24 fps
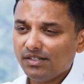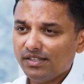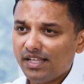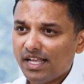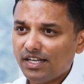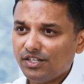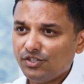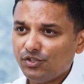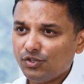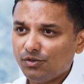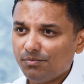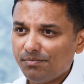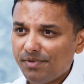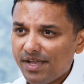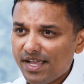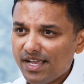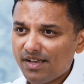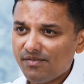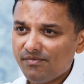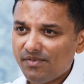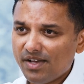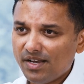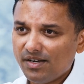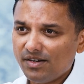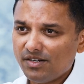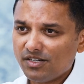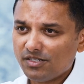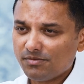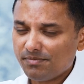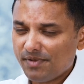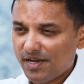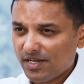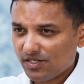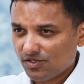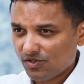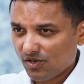that you're paying vendors
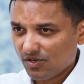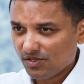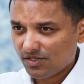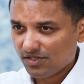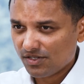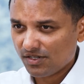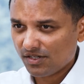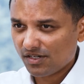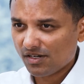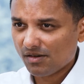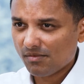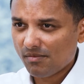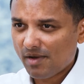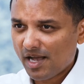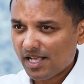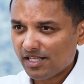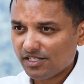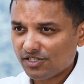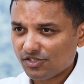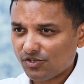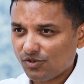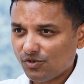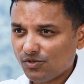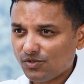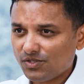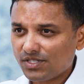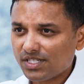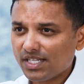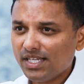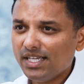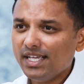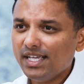based on certain milestones,